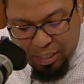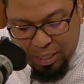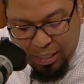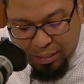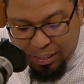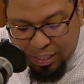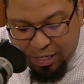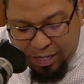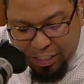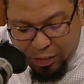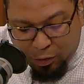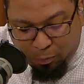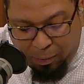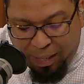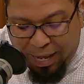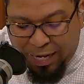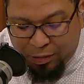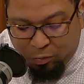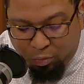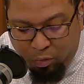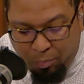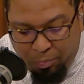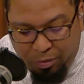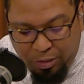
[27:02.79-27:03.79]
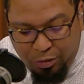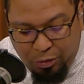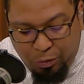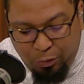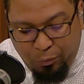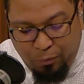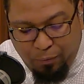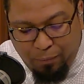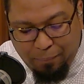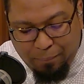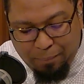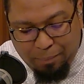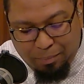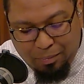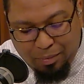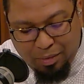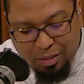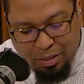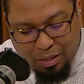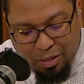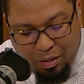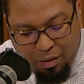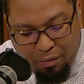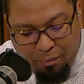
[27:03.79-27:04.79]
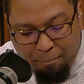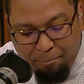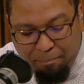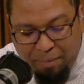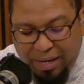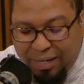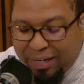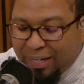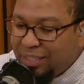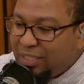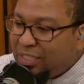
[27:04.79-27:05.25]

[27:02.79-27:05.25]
Then he explains what we do making